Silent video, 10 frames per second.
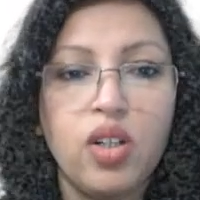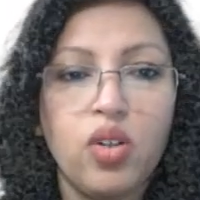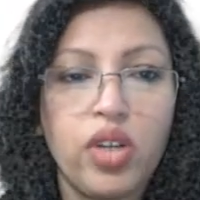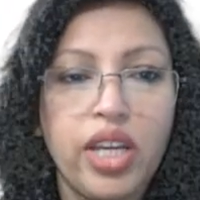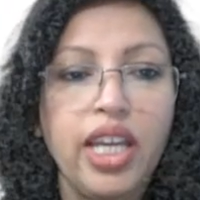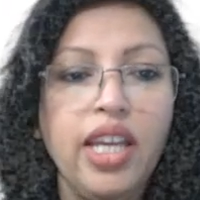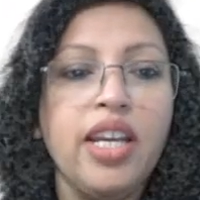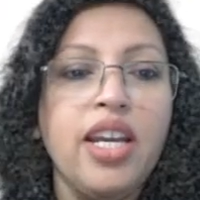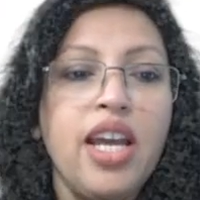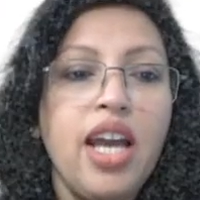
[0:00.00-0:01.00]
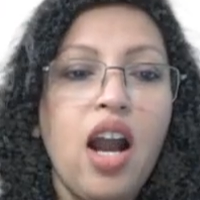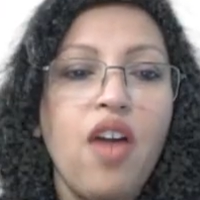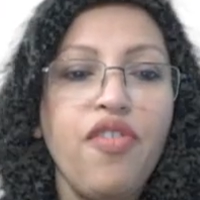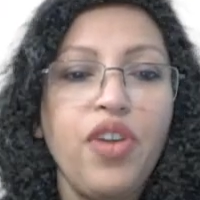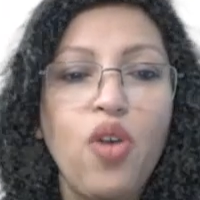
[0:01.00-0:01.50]
Okay.
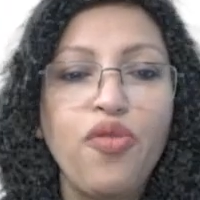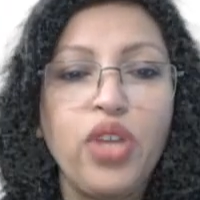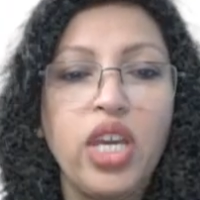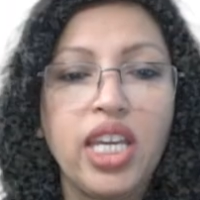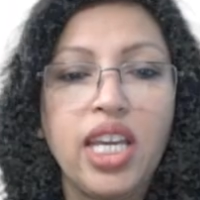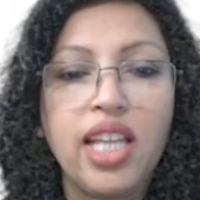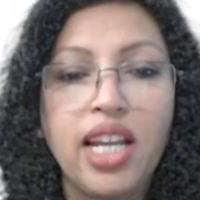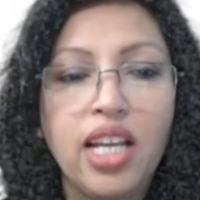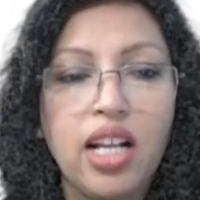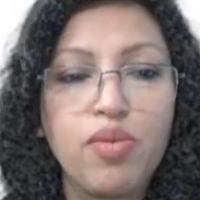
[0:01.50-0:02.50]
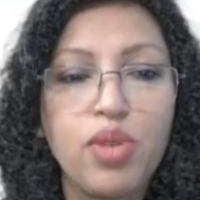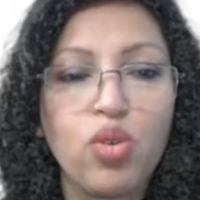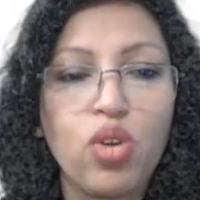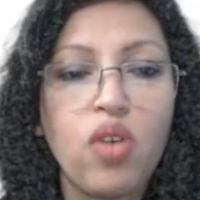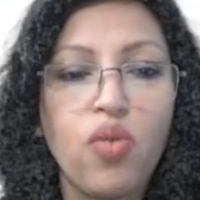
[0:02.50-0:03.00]
A way of thinking that helps you
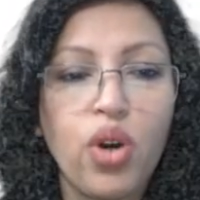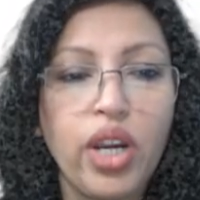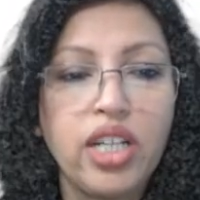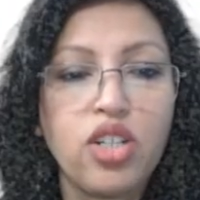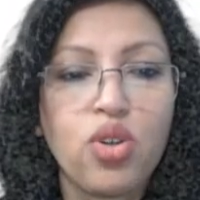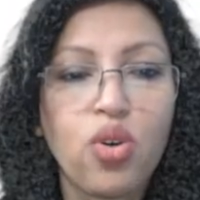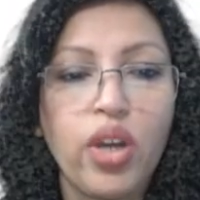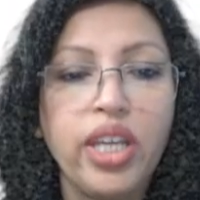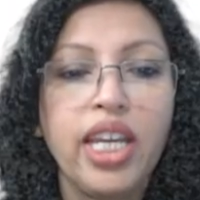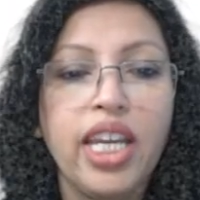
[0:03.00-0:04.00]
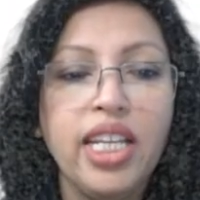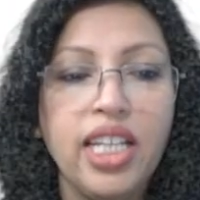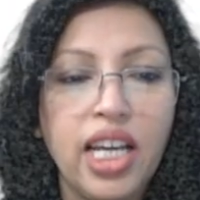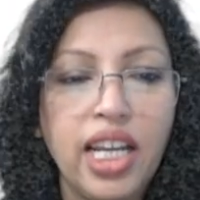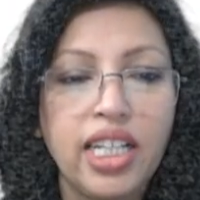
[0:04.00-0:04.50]
to avoid drawing
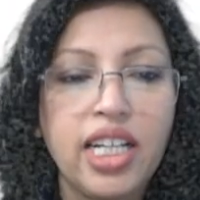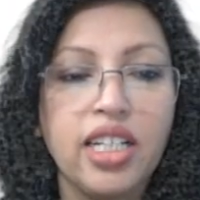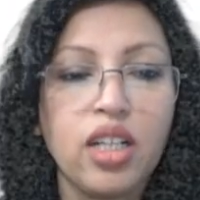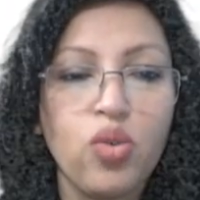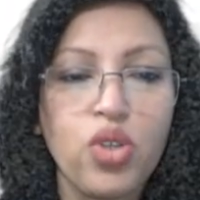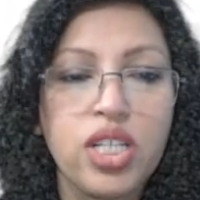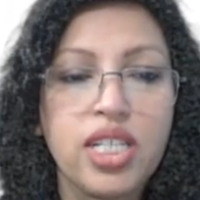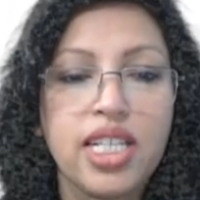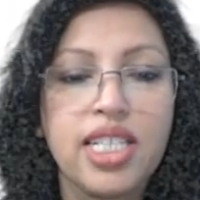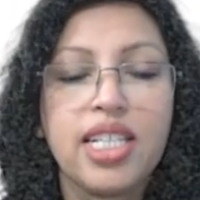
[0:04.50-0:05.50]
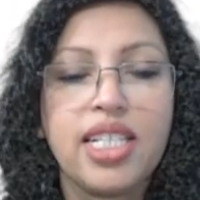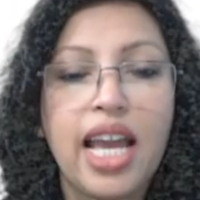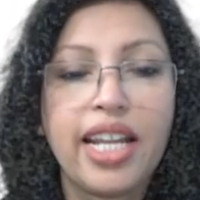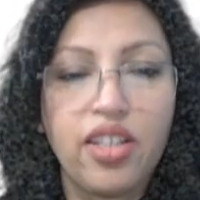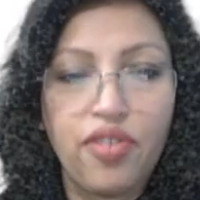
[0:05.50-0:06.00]
incorrect conclusions is the
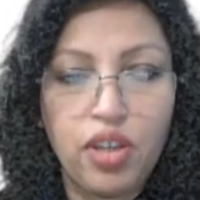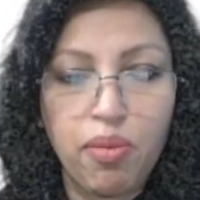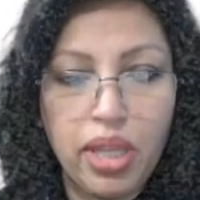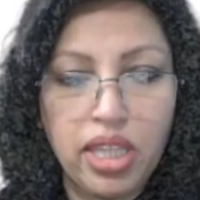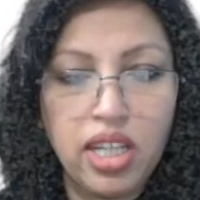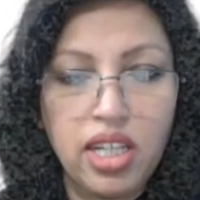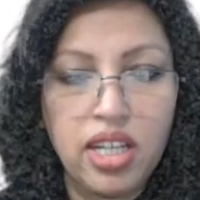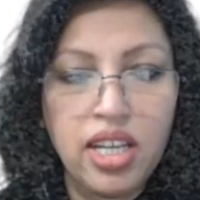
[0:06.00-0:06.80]
scientific method.